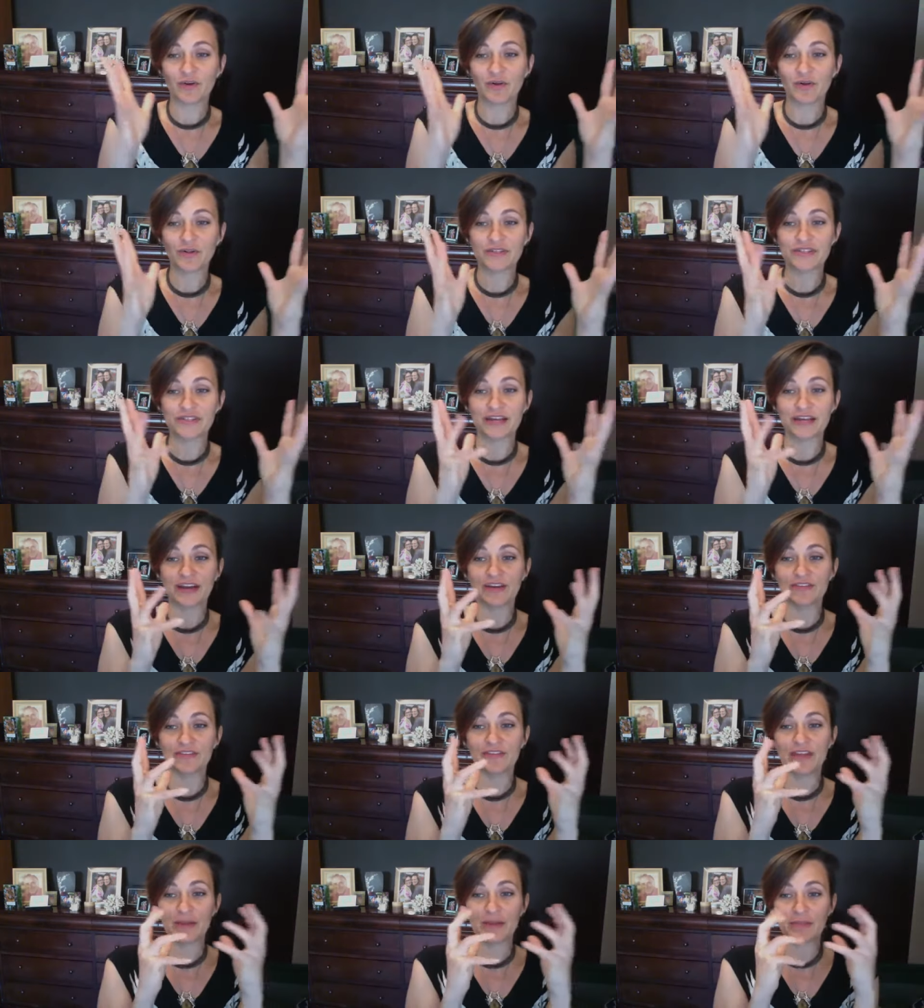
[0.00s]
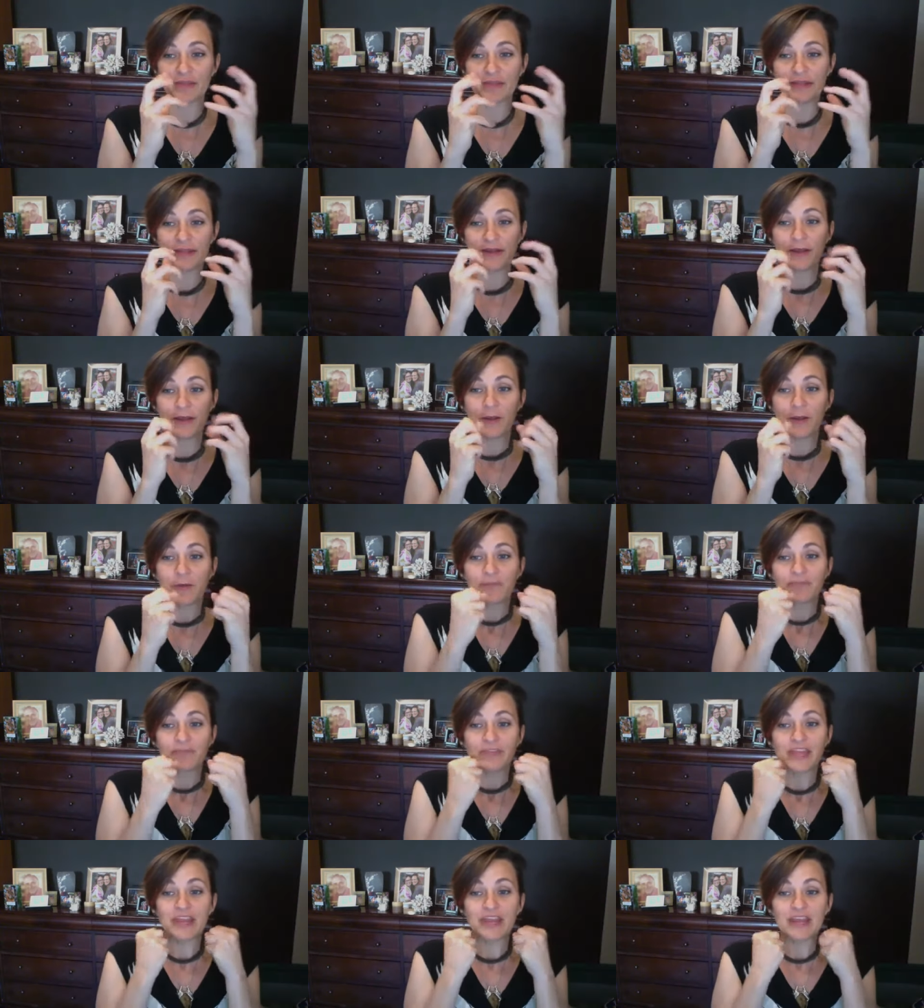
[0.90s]
entire family
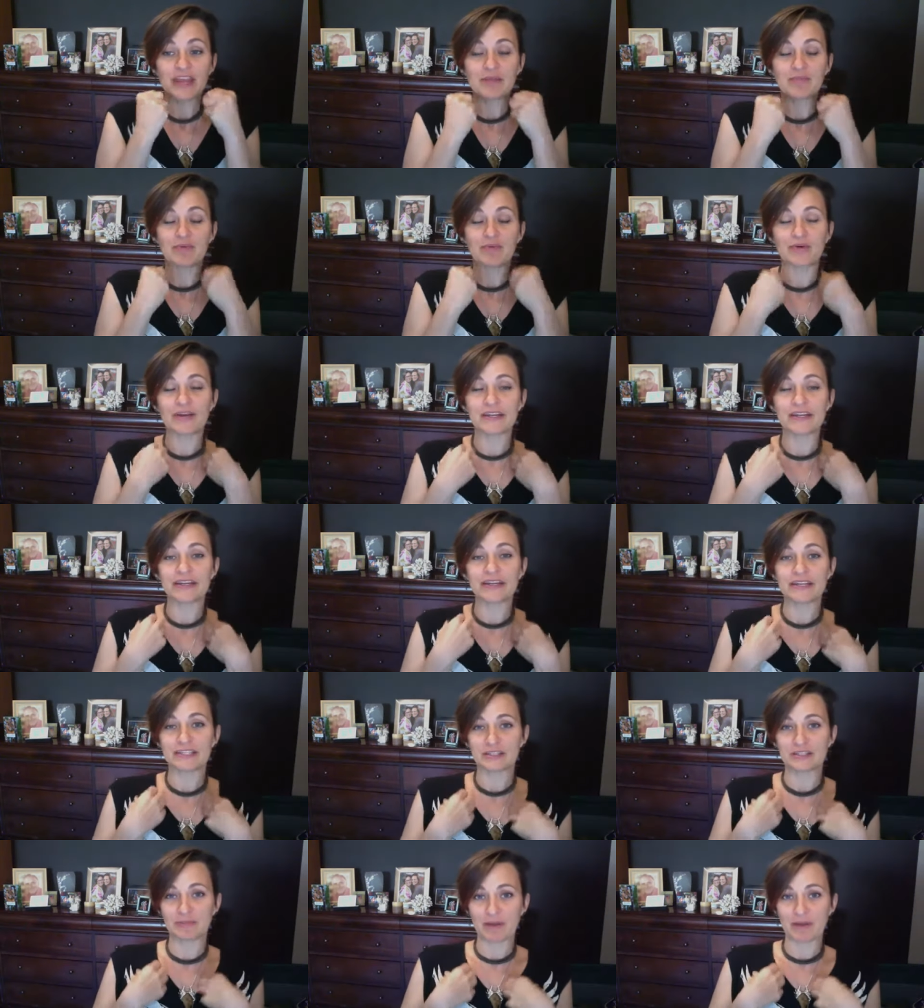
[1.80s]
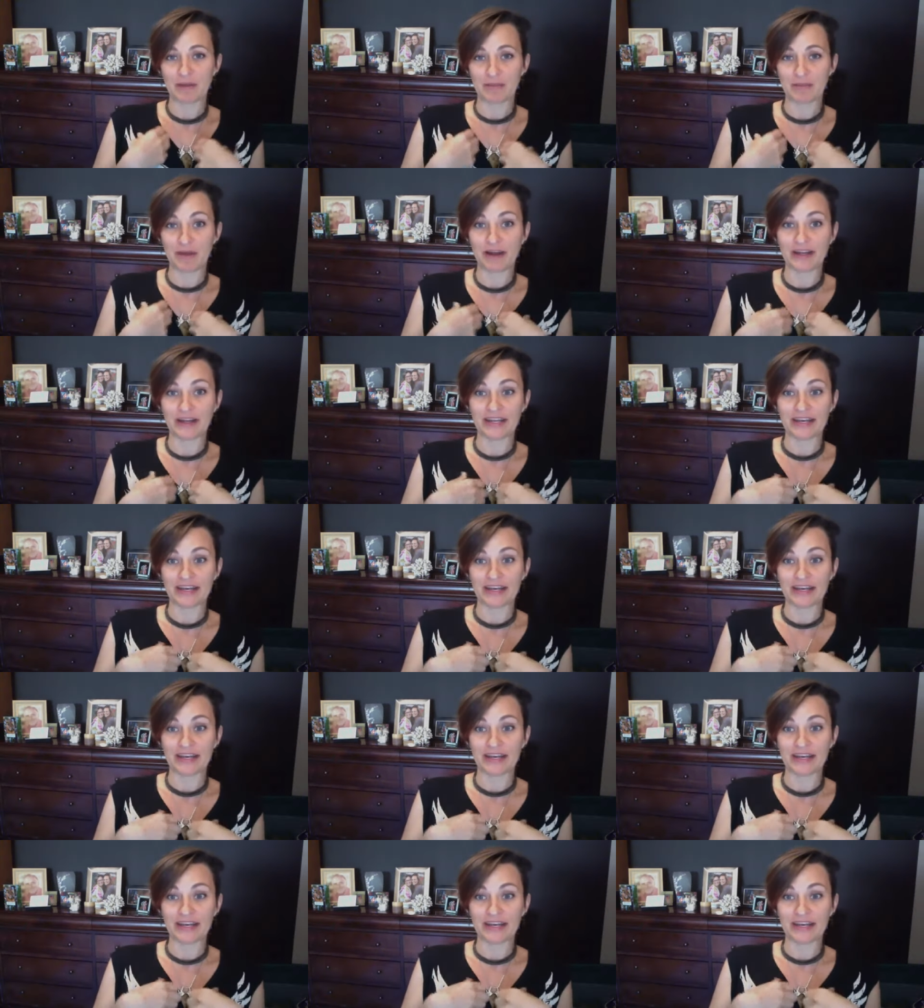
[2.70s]
and I put it into my body,